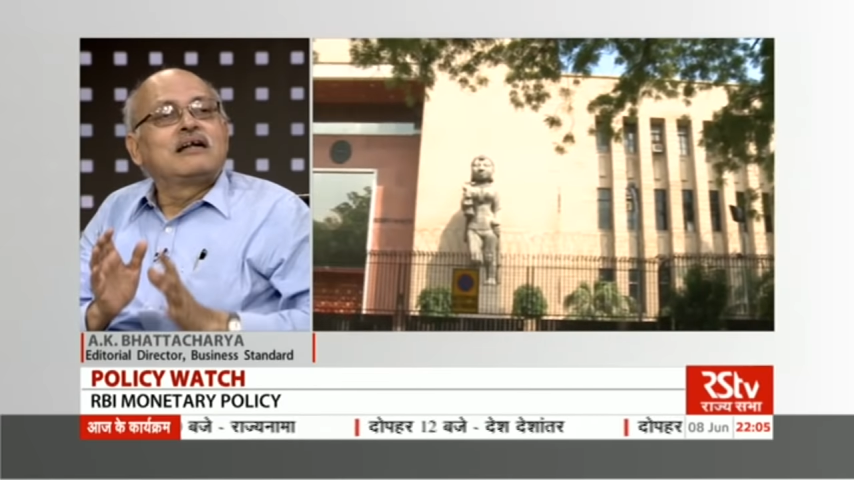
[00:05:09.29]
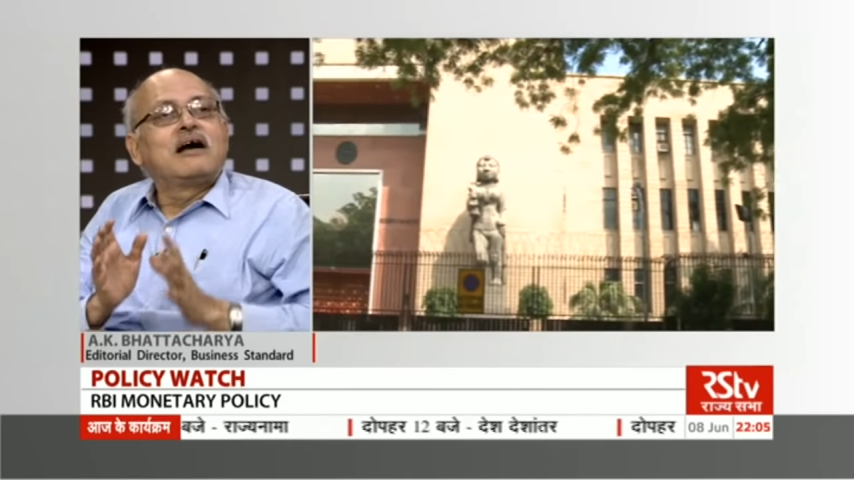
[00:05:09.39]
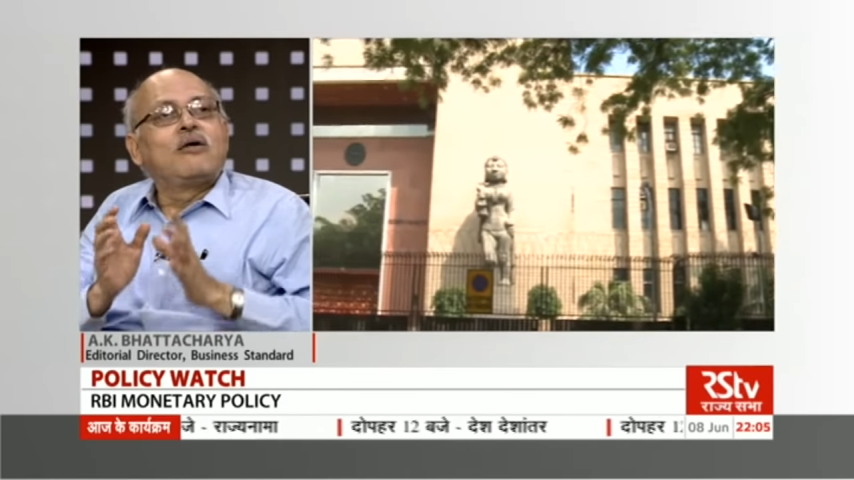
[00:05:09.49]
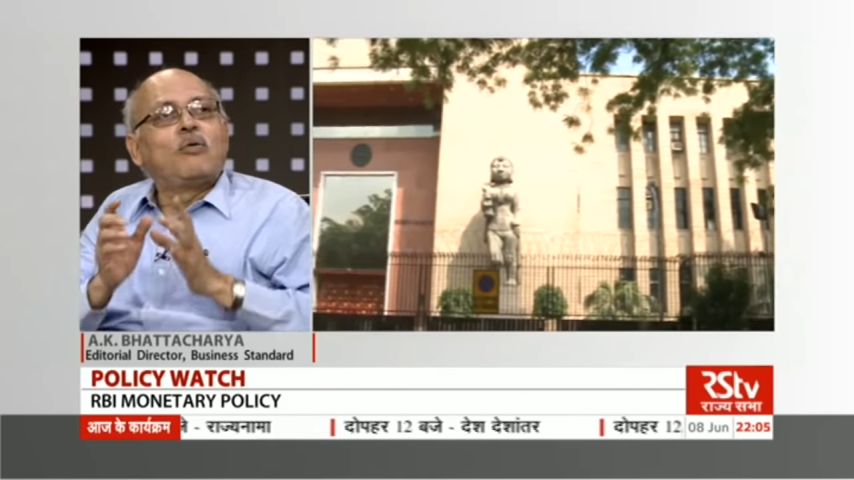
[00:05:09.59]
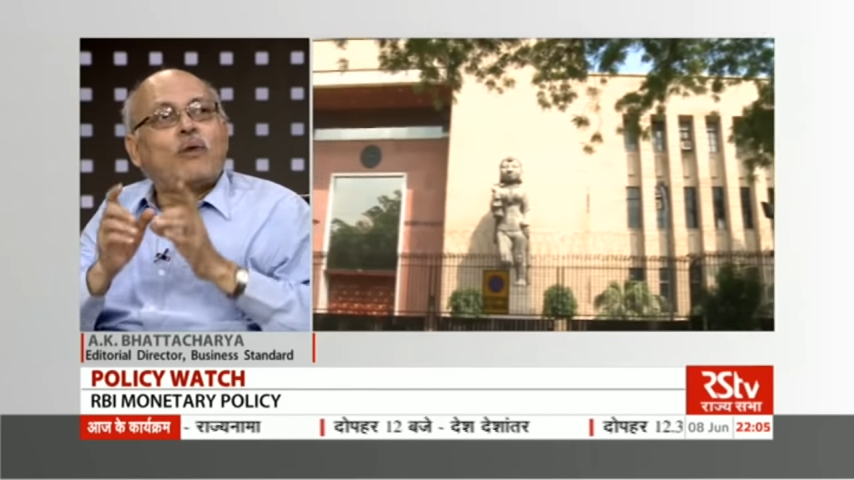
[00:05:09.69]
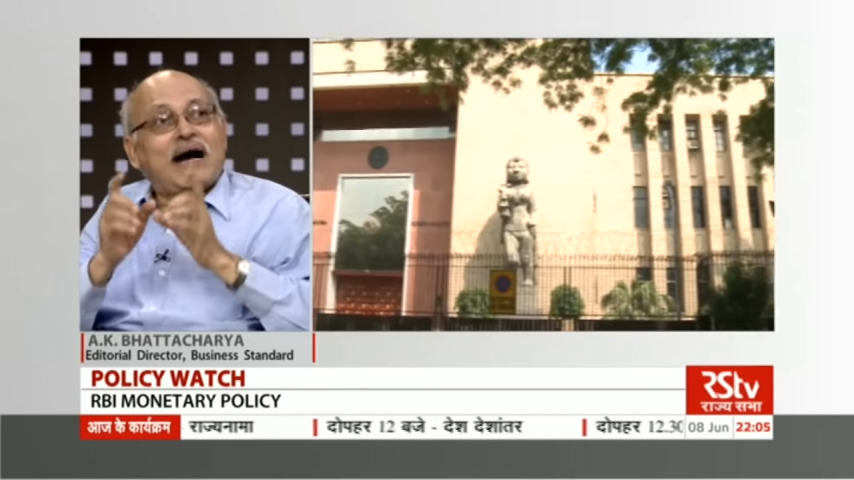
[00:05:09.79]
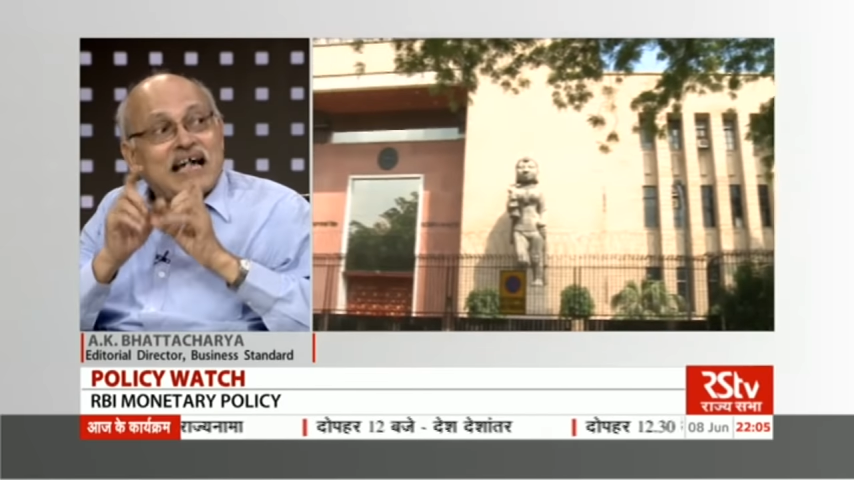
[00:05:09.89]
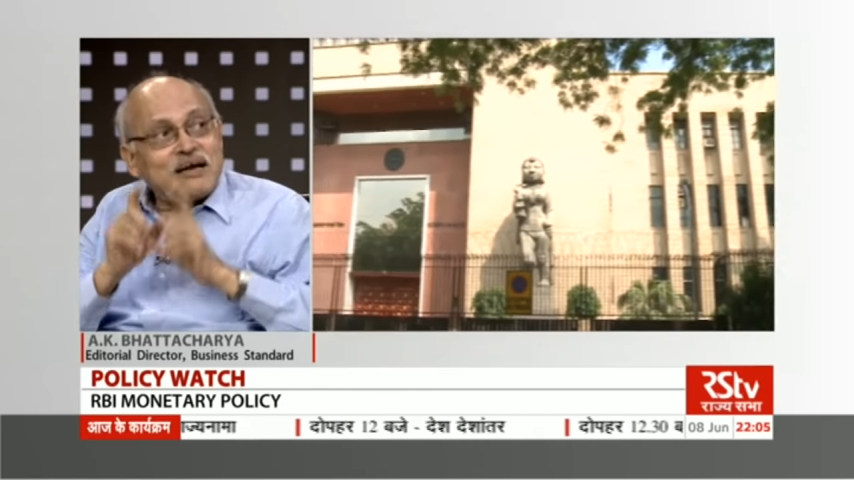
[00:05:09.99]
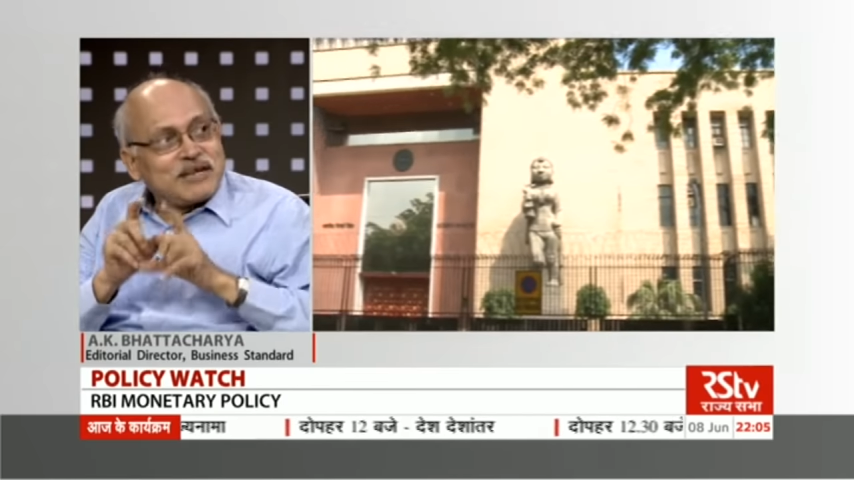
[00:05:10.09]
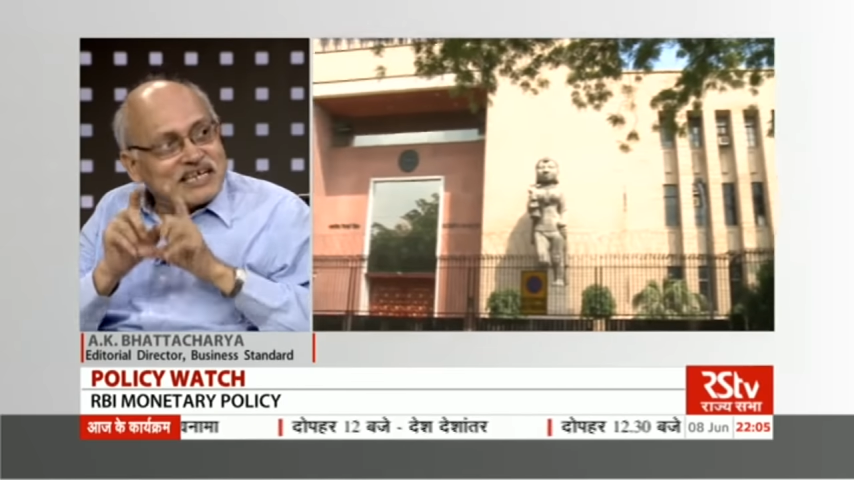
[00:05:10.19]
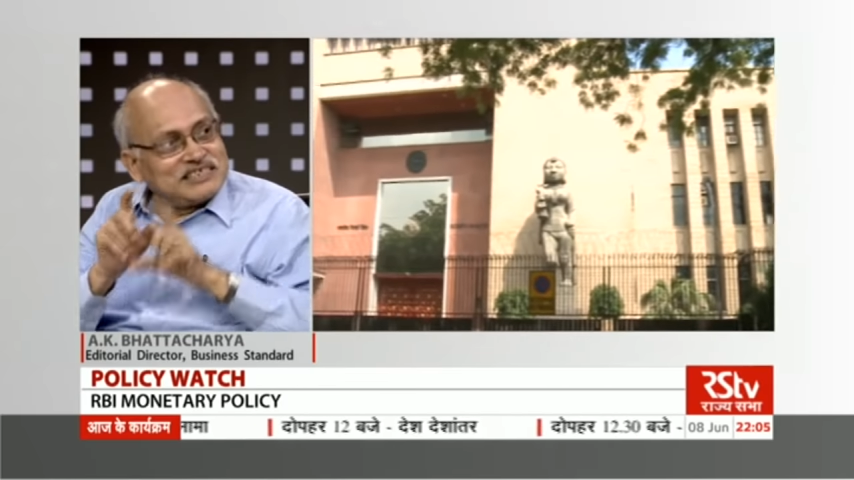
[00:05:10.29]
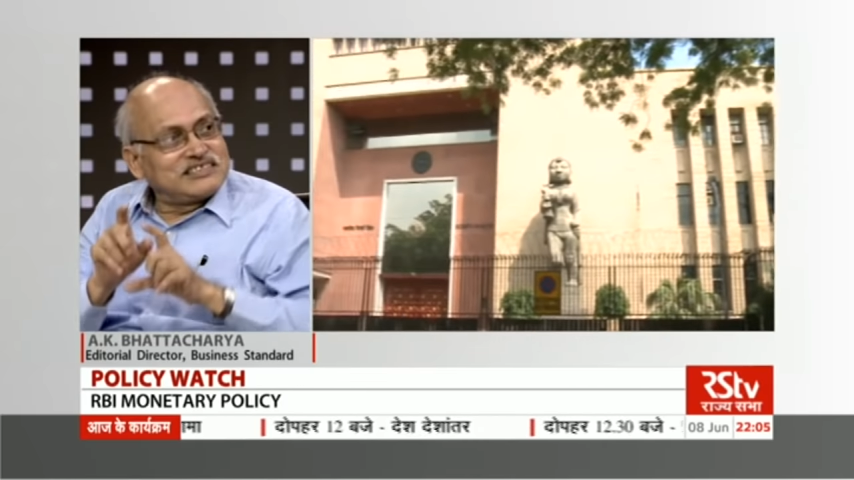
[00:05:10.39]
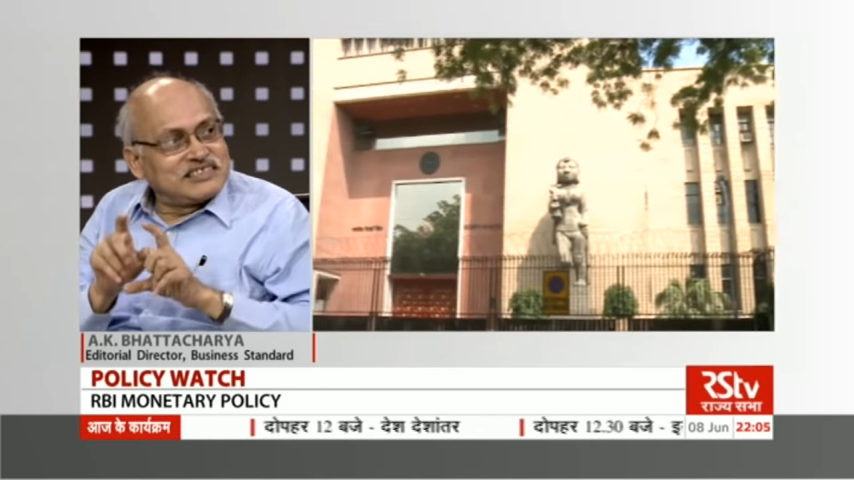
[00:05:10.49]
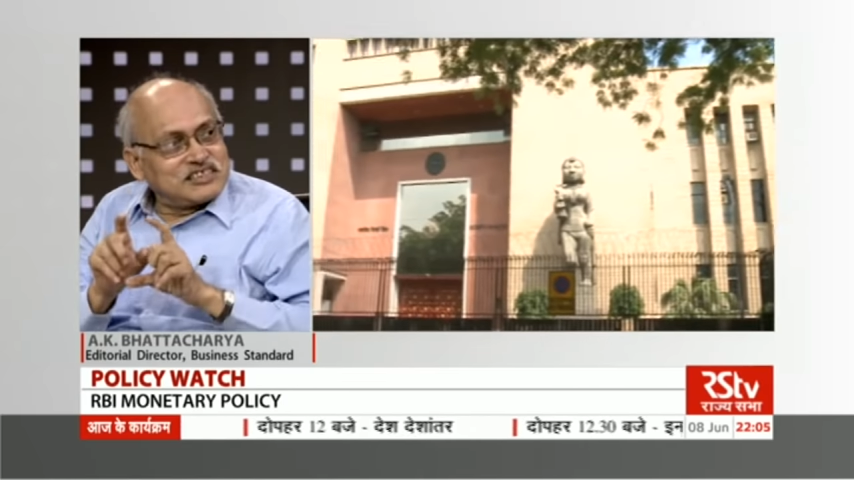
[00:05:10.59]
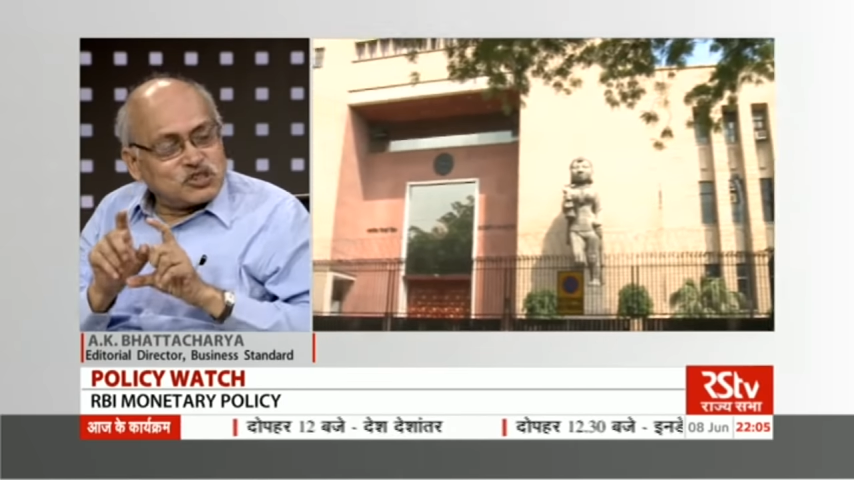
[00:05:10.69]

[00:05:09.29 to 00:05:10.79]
Now, why I am raising this